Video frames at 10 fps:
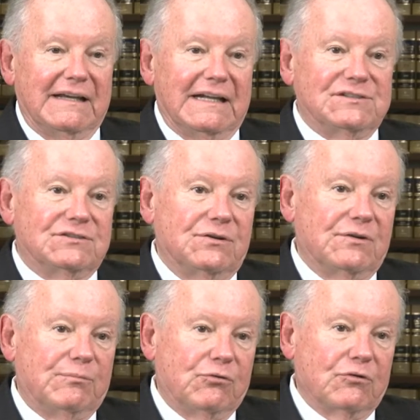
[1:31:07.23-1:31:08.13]
And so
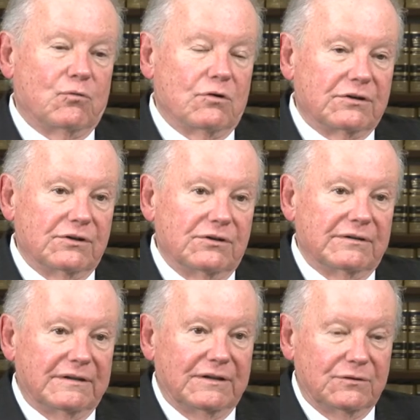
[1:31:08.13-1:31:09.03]
the poor
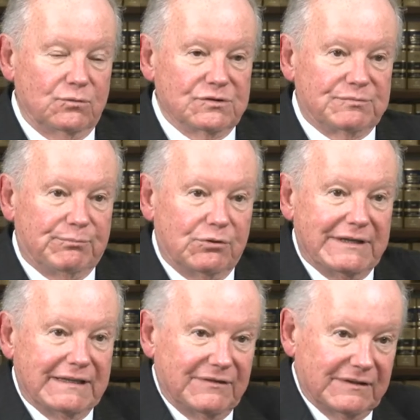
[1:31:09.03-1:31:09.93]
worker was
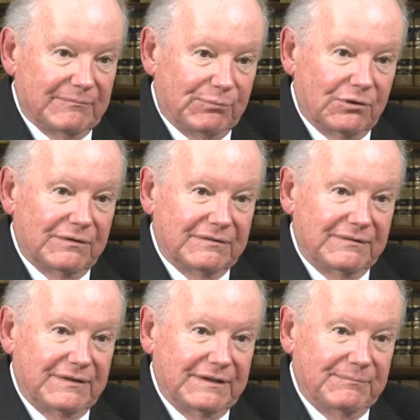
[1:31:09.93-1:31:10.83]
putting the
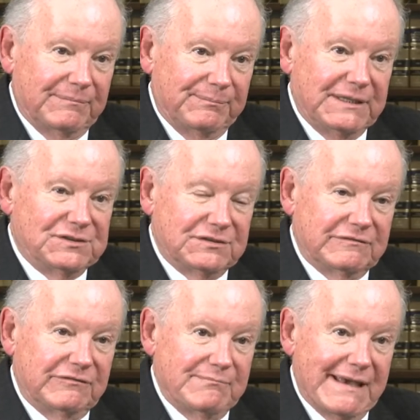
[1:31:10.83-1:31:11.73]
the piece
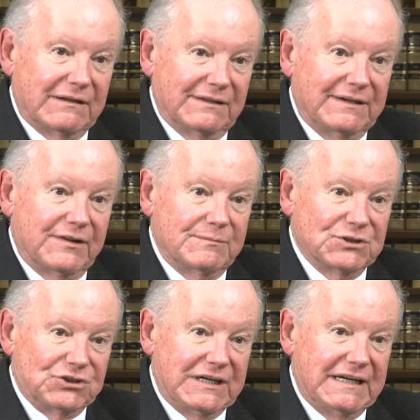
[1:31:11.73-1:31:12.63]
of metal into the
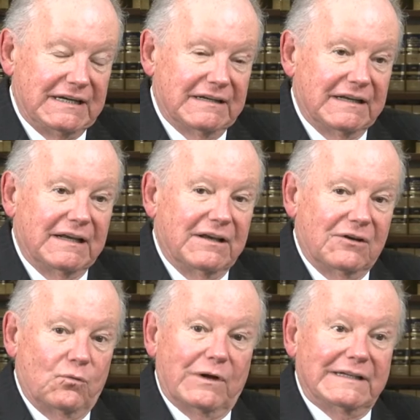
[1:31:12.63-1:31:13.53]
machine
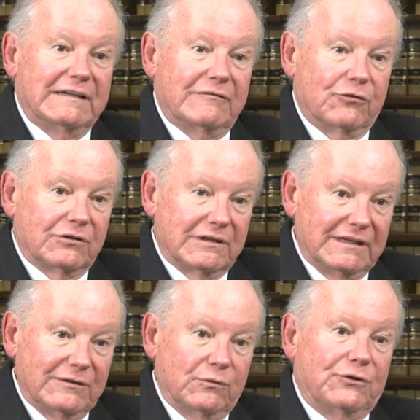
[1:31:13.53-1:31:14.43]
when
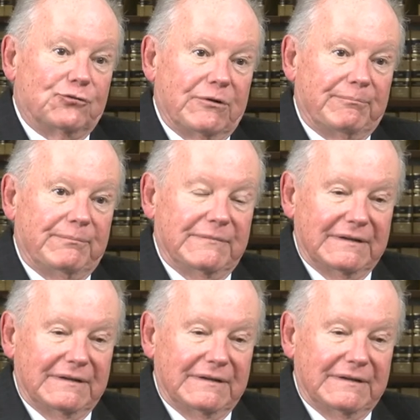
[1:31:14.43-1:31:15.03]
inadvertently would trip